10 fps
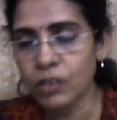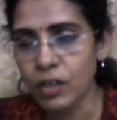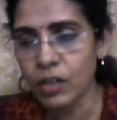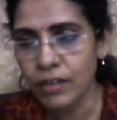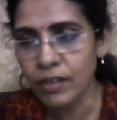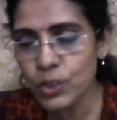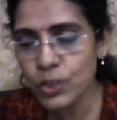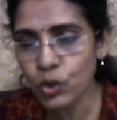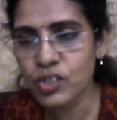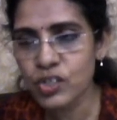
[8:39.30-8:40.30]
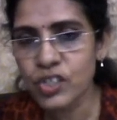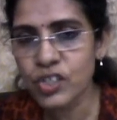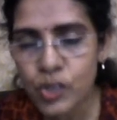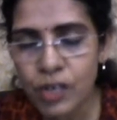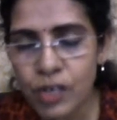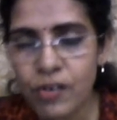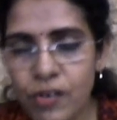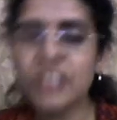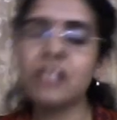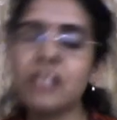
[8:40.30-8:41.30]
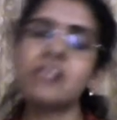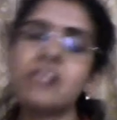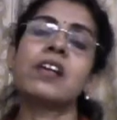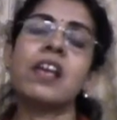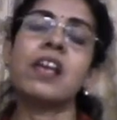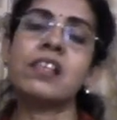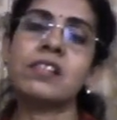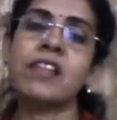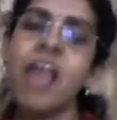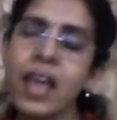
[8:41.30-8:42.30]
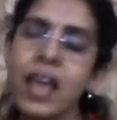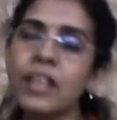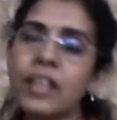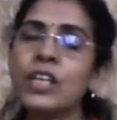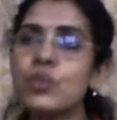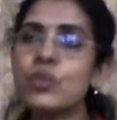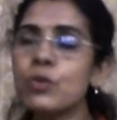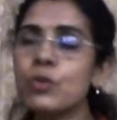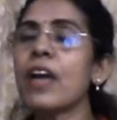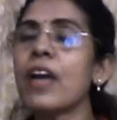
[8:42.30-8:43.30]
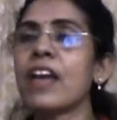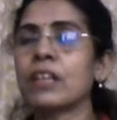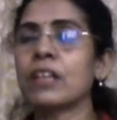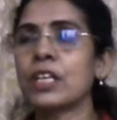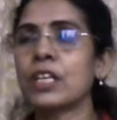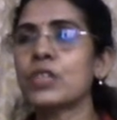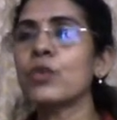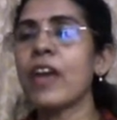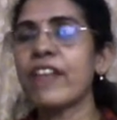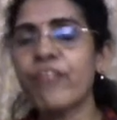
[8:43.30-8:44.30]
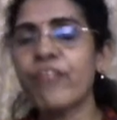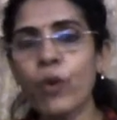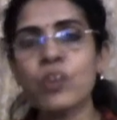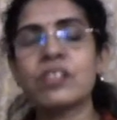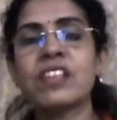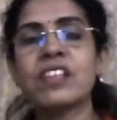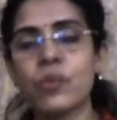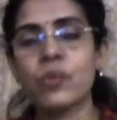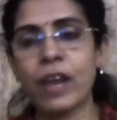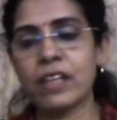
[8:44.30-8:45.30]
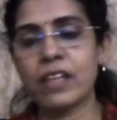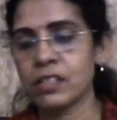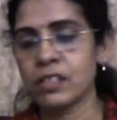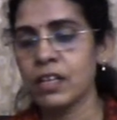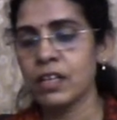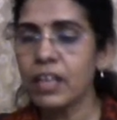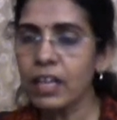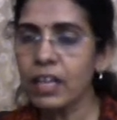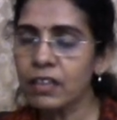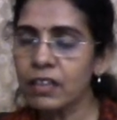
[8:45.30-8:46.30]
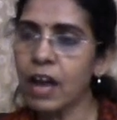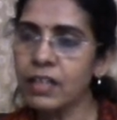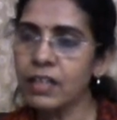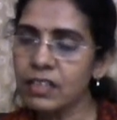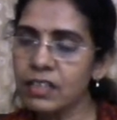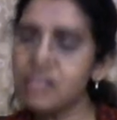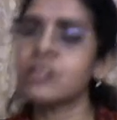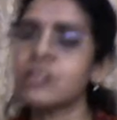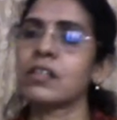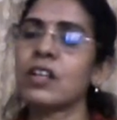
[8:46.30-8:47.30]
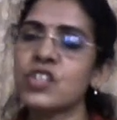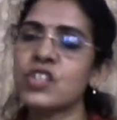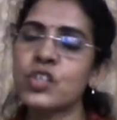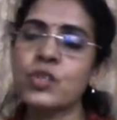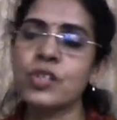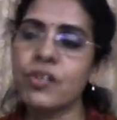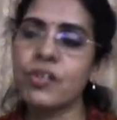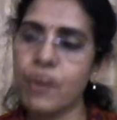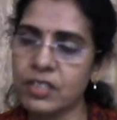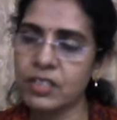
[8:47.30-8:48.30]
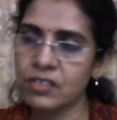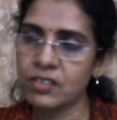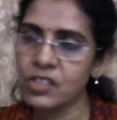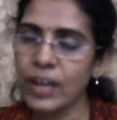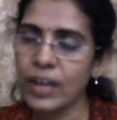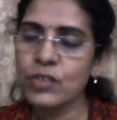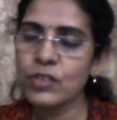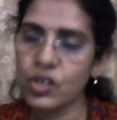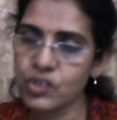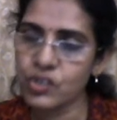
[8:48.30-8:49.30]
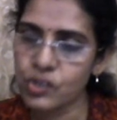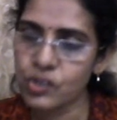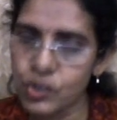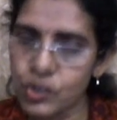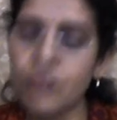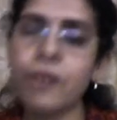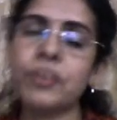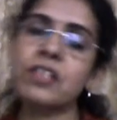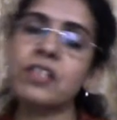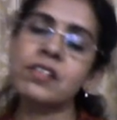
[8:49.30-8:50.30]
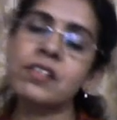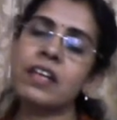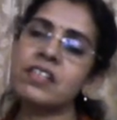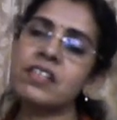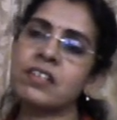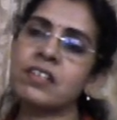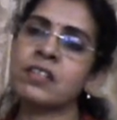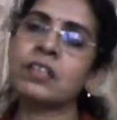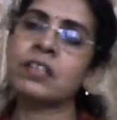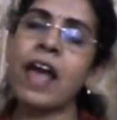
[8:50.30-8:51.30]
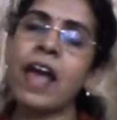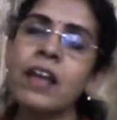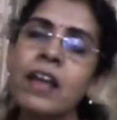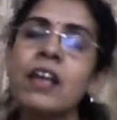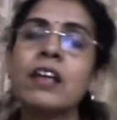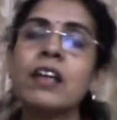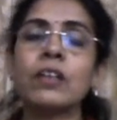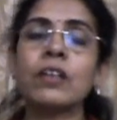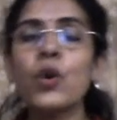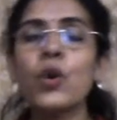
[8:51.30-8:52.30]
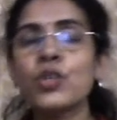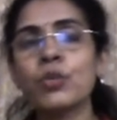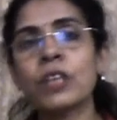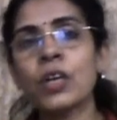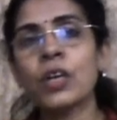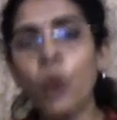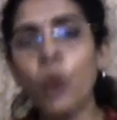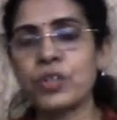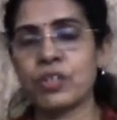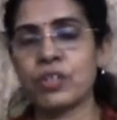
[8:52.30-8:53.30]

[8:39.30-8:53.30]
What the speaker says: right to constitutional remedies is there to enforce these rights. Under this constitutional remedies, this right to constitutional remedies, any citizen can go to the court